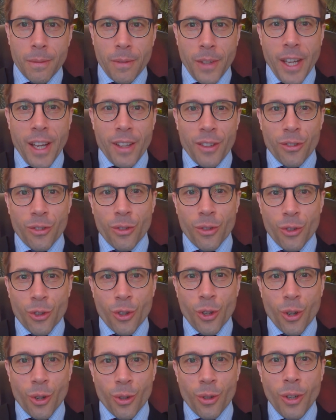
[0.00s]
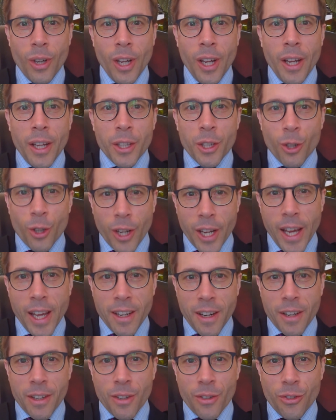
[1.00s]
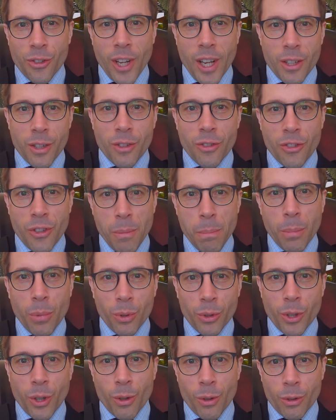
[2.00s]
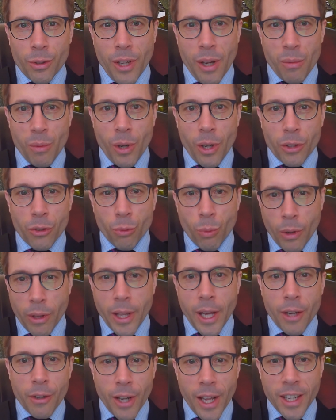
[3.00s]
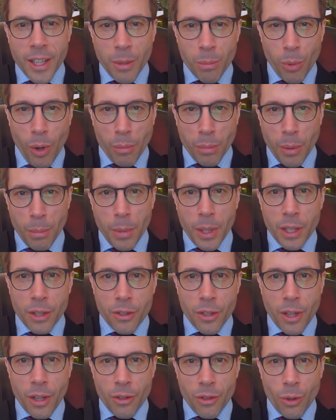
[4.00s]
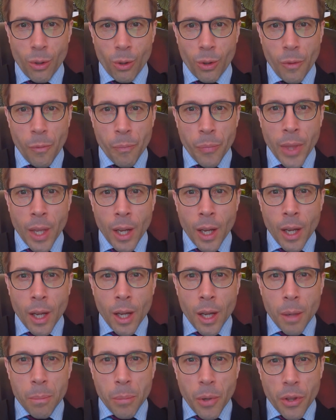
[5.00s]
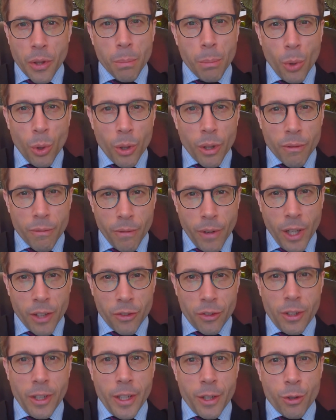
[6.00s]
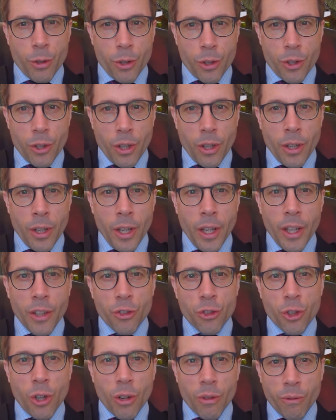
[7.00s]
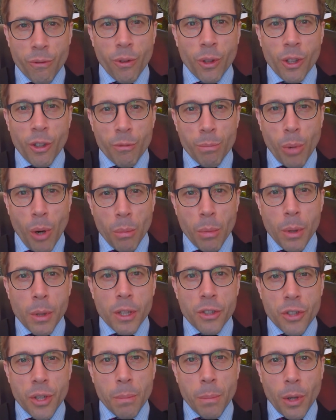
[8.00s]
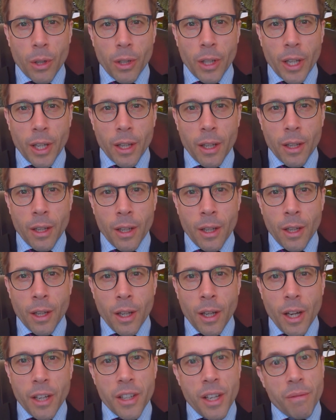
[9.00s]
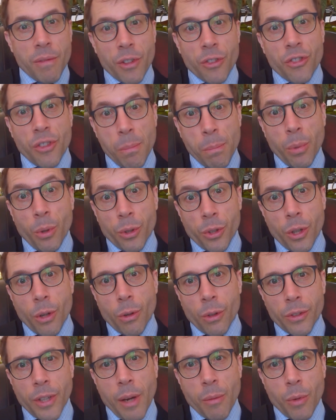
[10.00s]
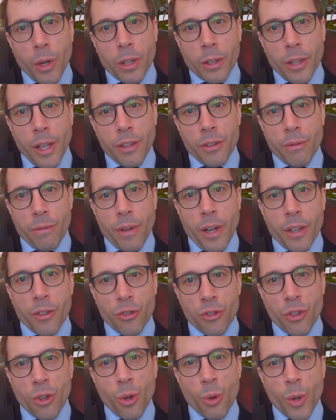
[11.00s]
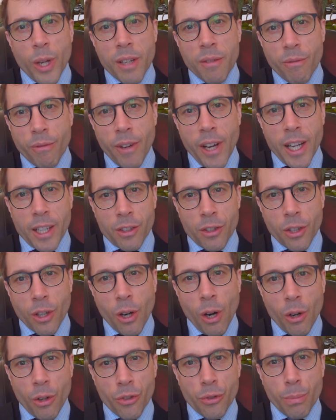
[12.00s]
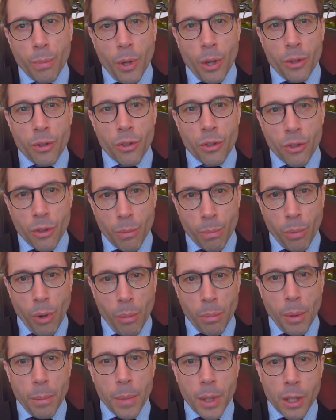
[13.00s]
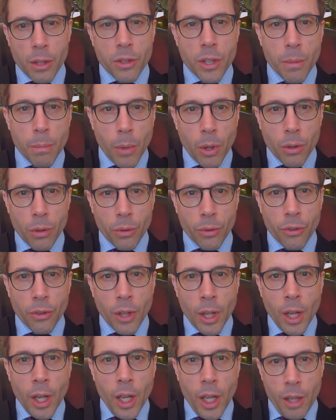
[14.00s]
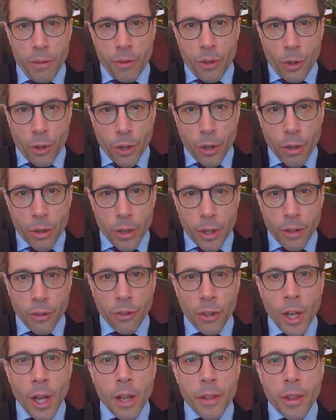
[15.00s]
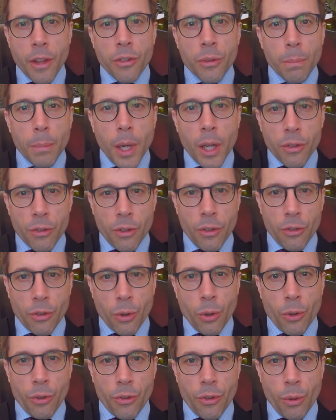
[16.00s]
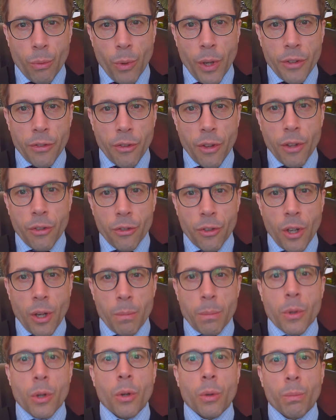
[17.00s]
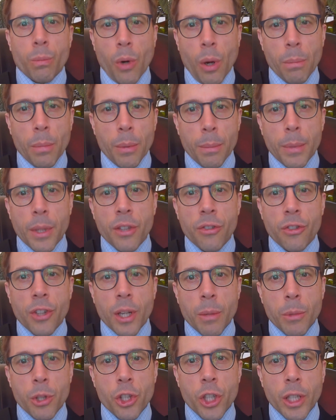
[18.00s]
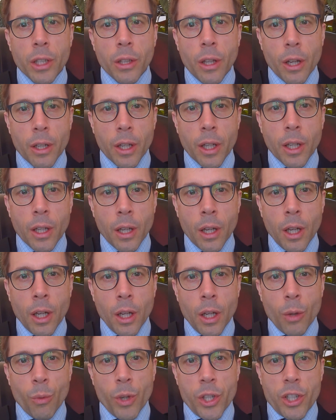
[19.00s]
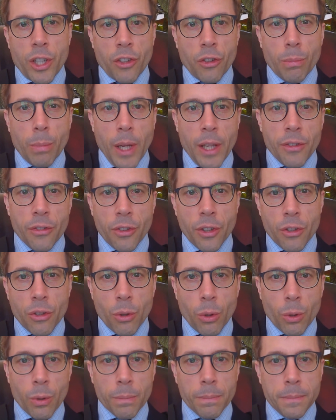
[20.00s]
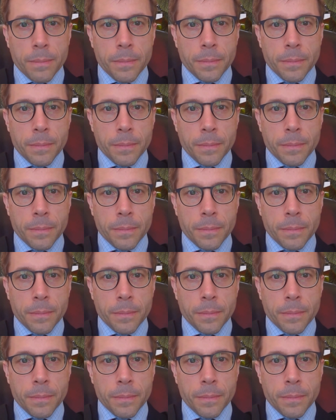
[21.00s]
Yes, true. You can understand simple neural networks without any probability at all. But the more advanced literature is chock full of probability modeling. And even simple neural network classifiers do, in fact, correspond to probability models. If you're curious, there's a master's course that runs this term called probabilistic machine learning, which explains it all.